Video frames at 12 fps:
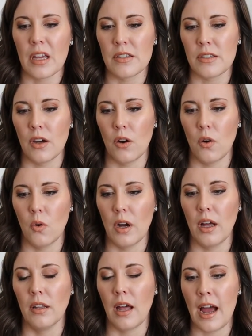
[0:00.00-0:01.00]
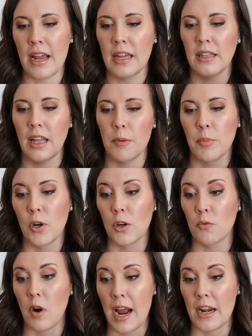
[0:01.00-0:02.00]
So a lion,
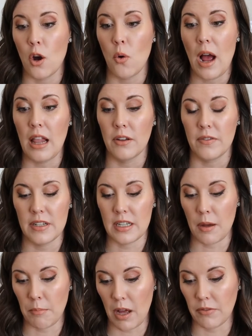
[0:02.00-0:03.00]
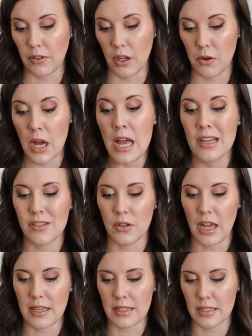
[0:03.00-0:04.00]
leopard, rhino, elephant, and buffalo. So
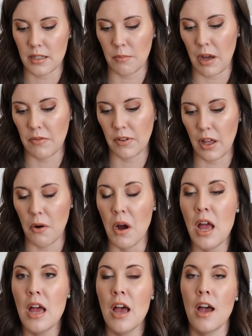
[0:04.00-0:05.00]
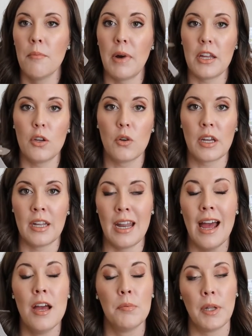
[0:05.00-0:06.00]
yes, it's a buffalo. But you
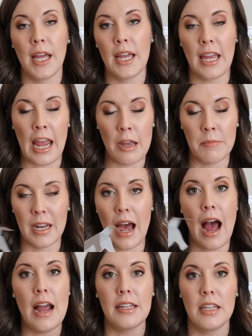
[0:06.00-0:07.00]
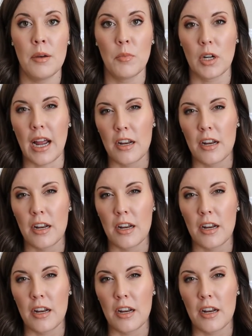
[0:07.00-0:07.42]
can play a game and hide them or